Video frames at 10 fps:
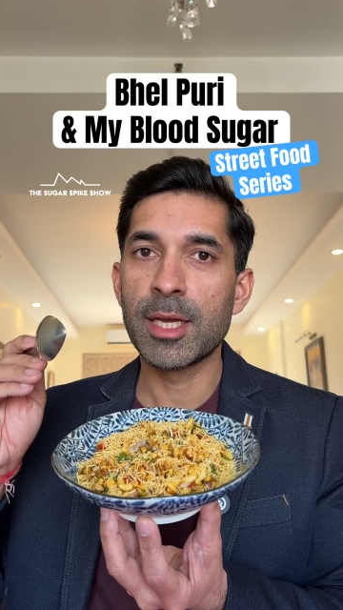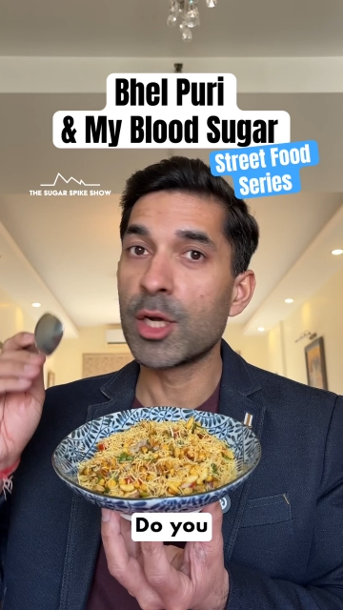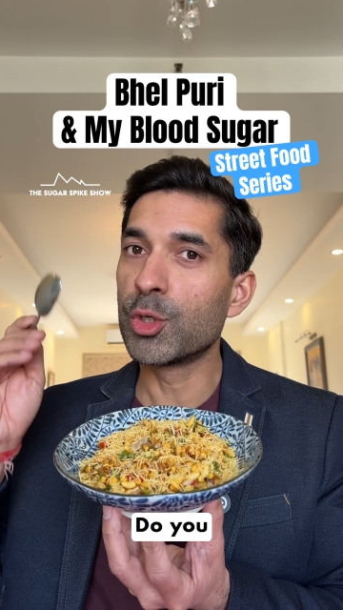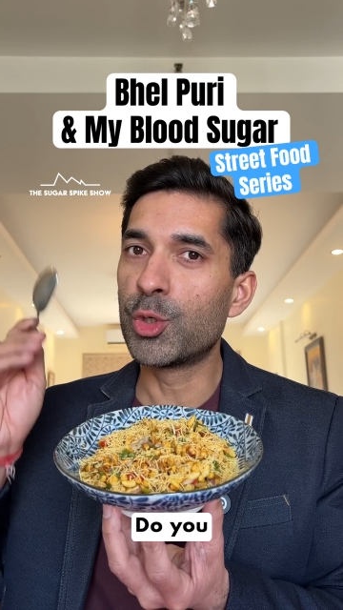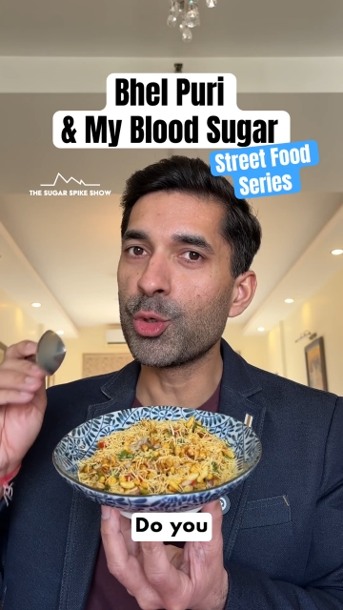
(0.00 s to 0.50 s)

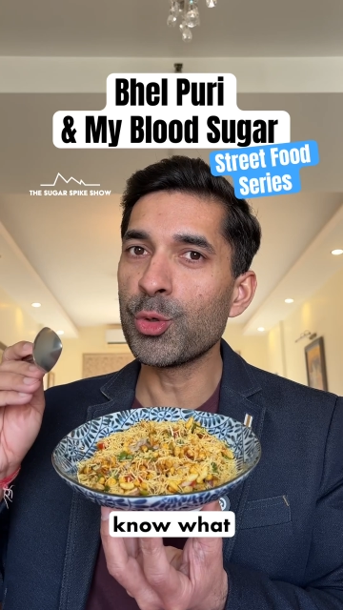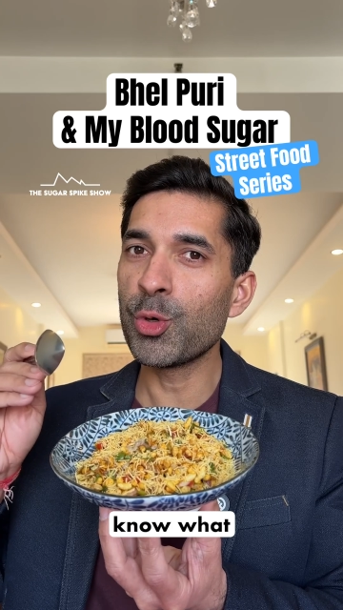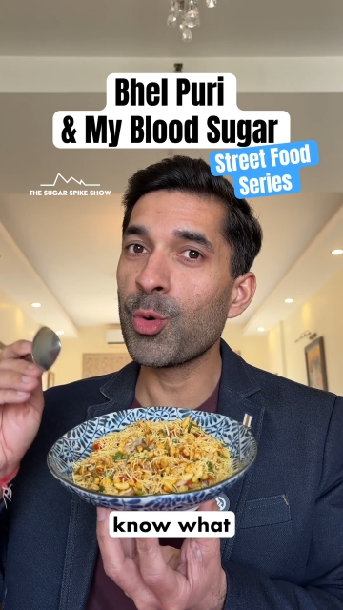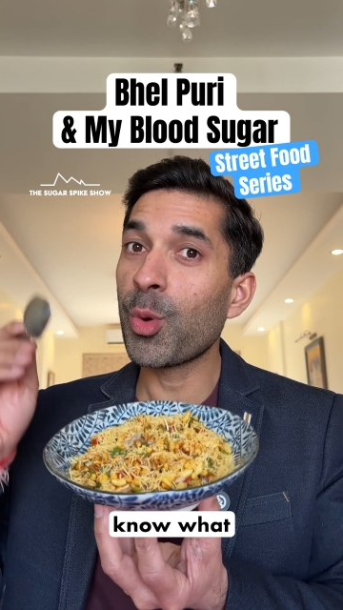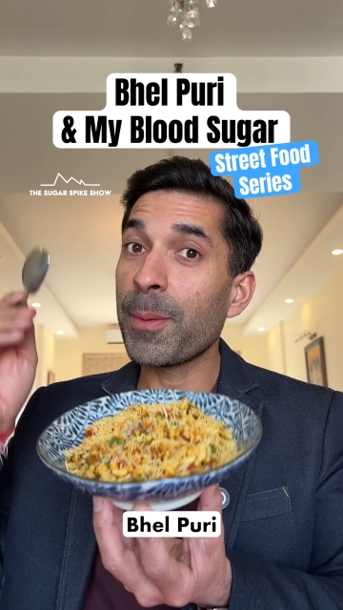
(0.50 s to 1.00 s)
Do you know
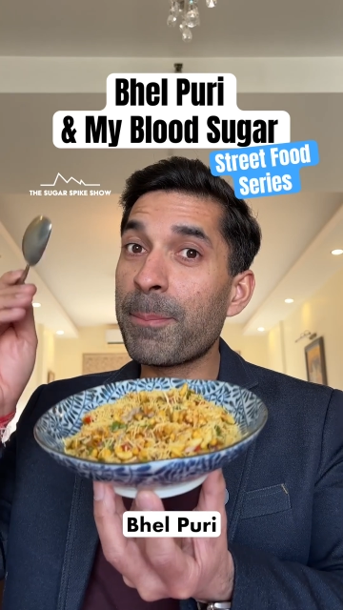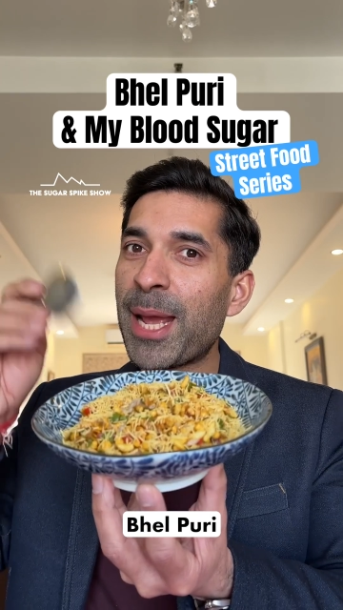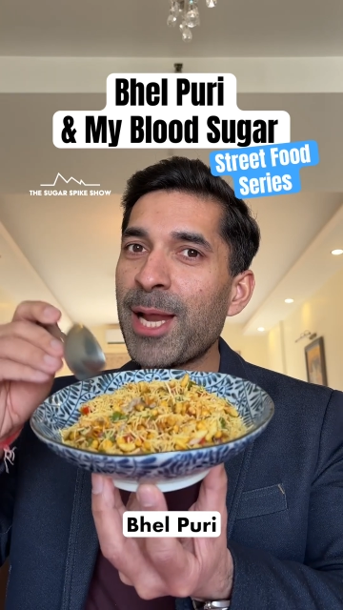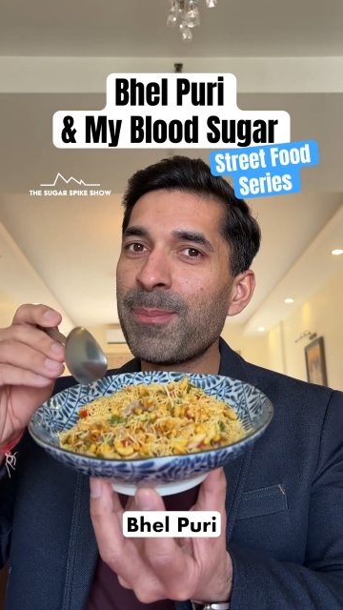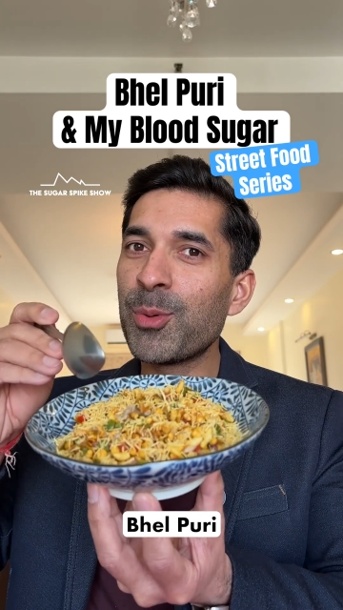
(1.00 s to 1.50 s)
what
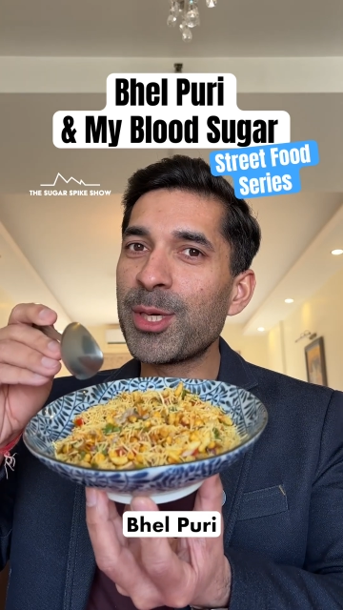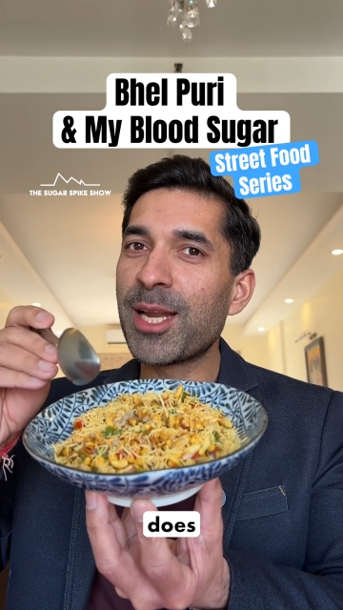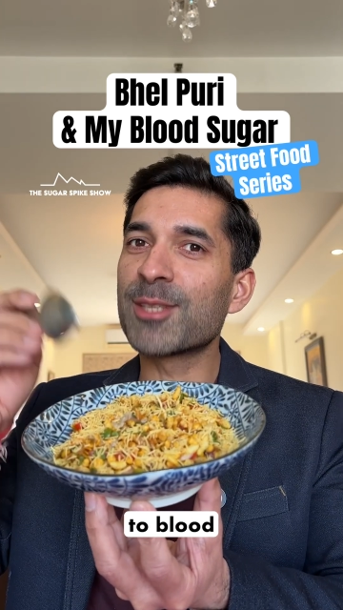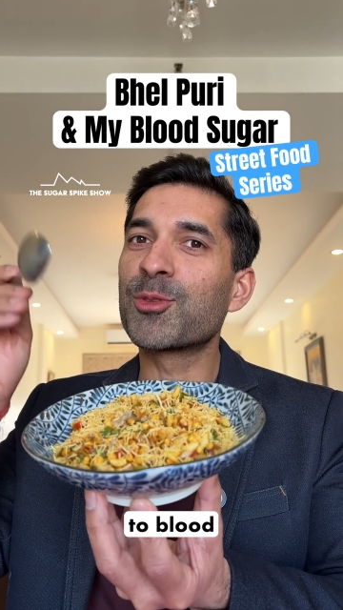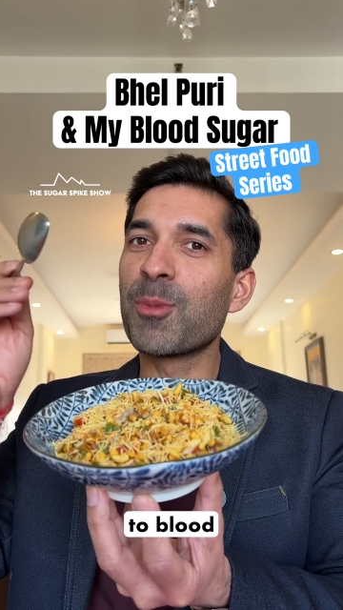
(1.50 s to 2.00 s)
Bhel Puri does
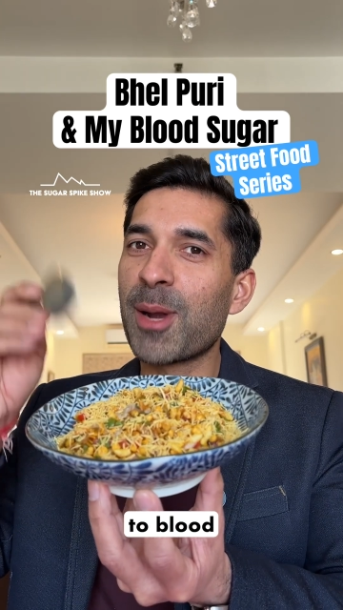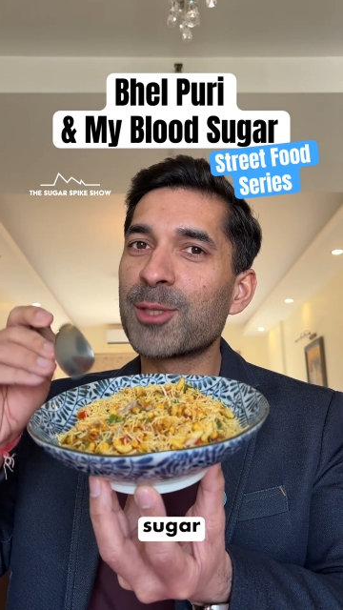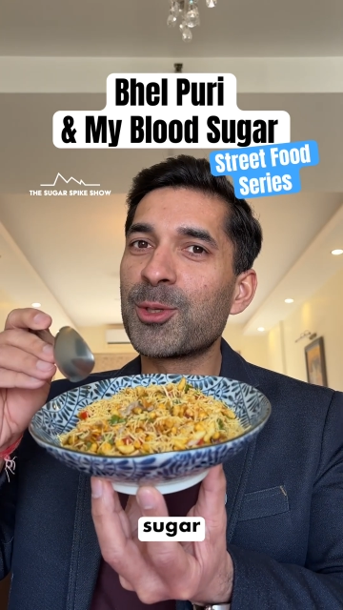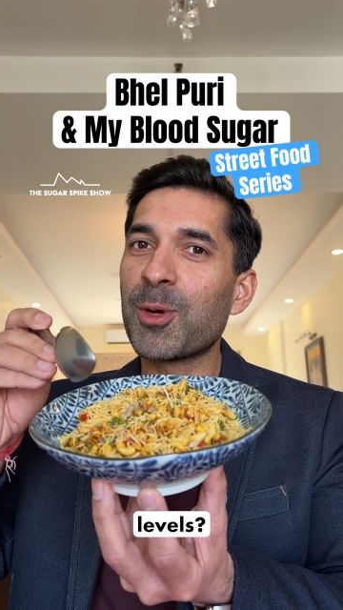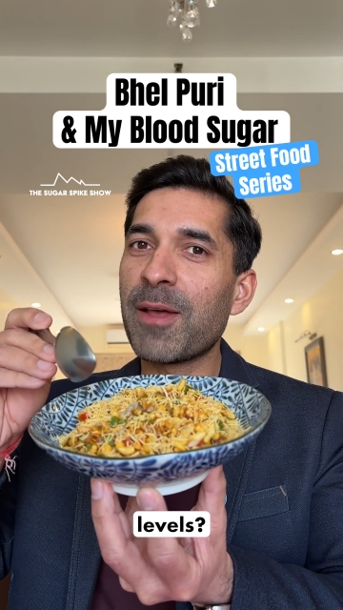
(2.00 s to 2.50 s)
to blood
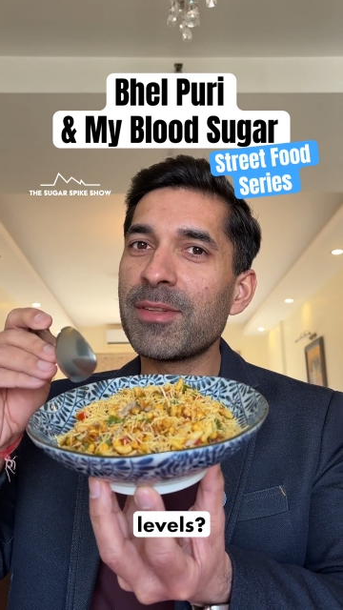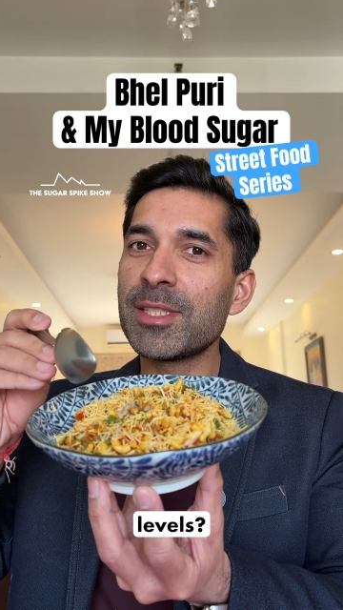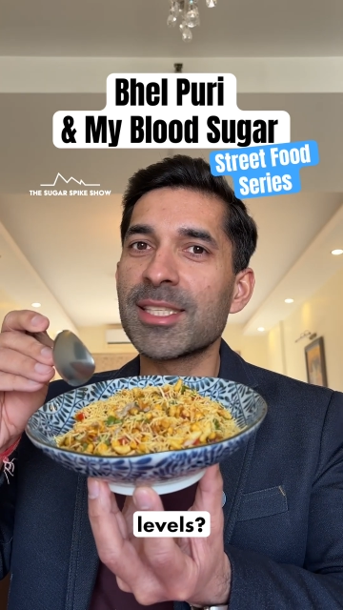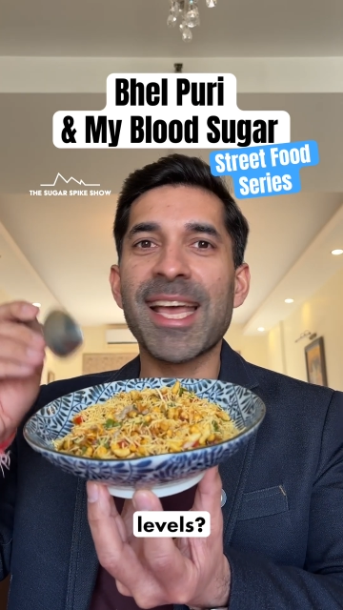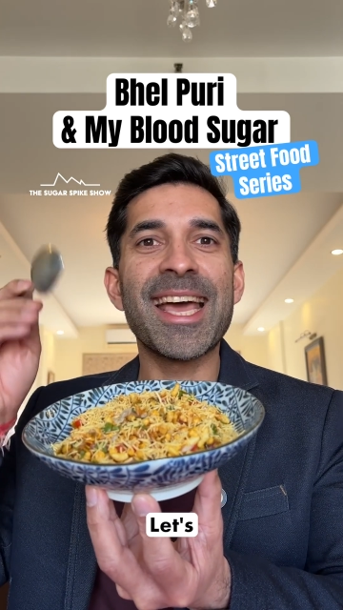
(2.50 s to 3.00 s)
sugar levels?
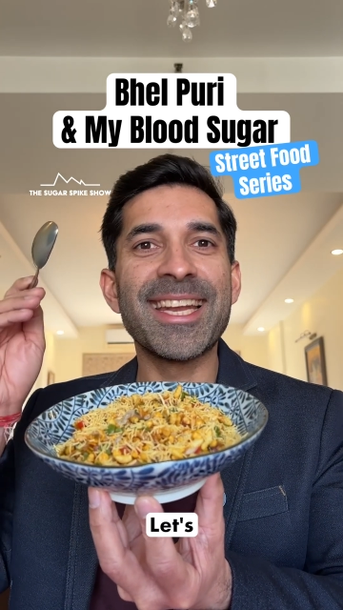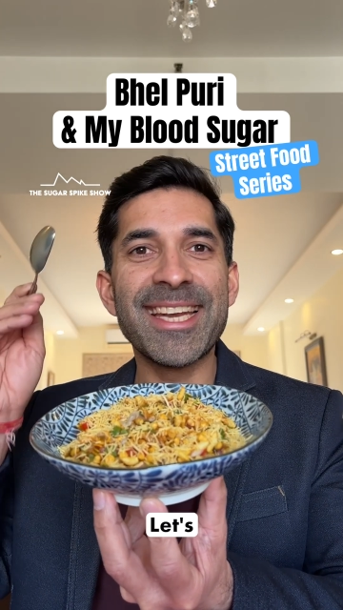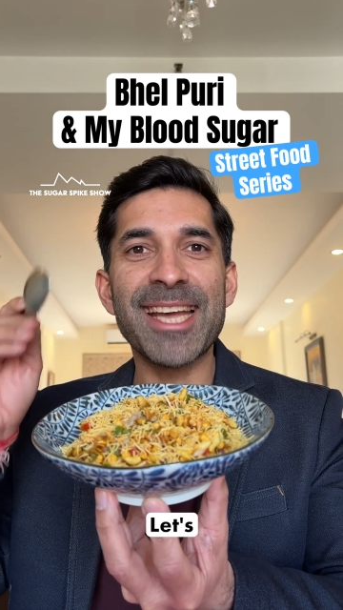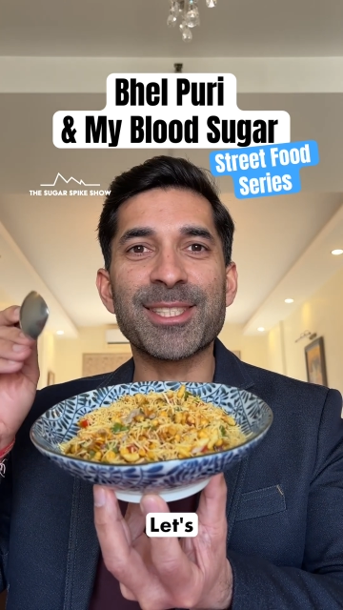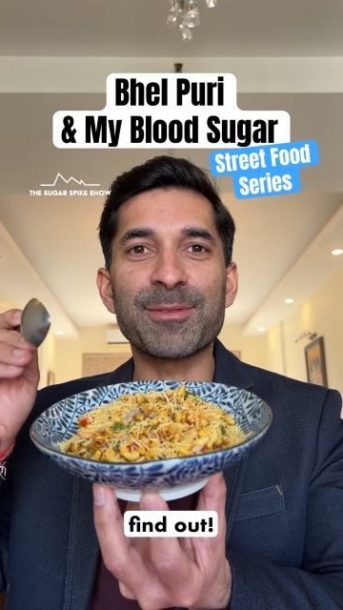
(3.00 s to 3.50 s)

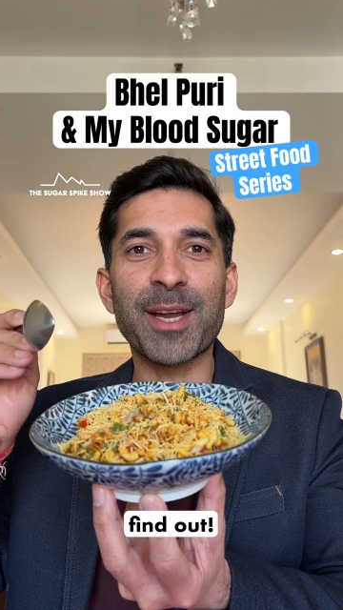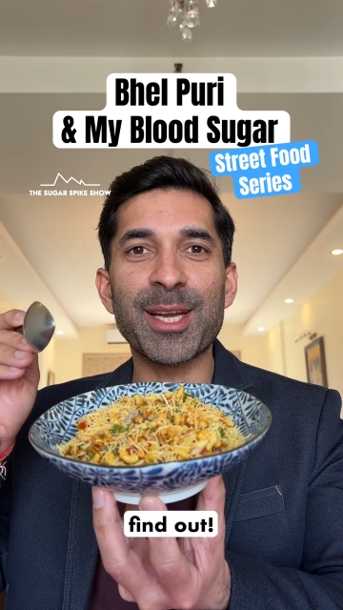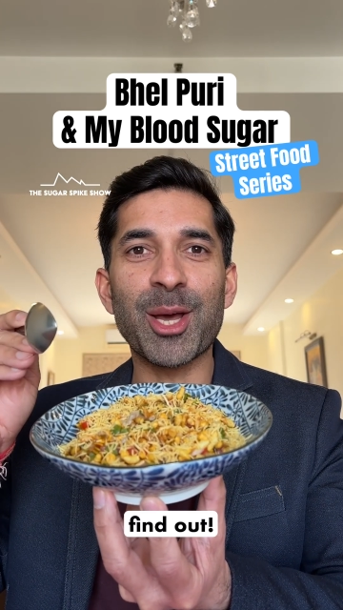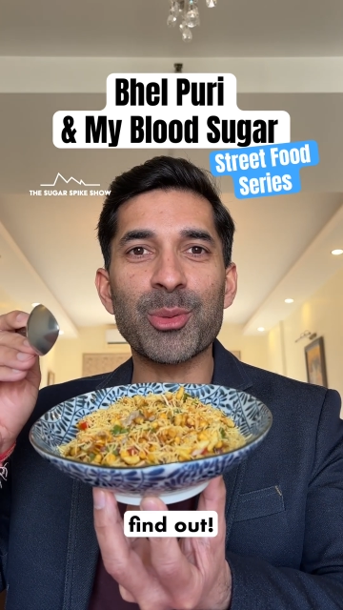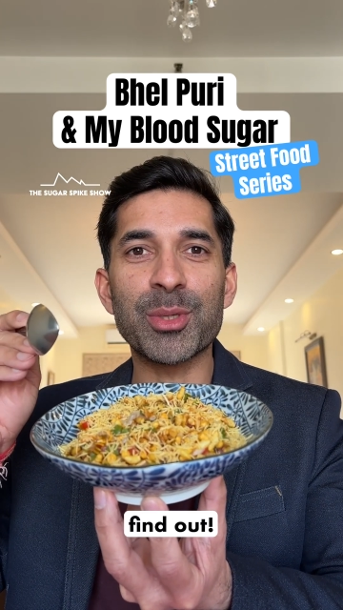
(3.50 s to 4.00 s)
Let's find out.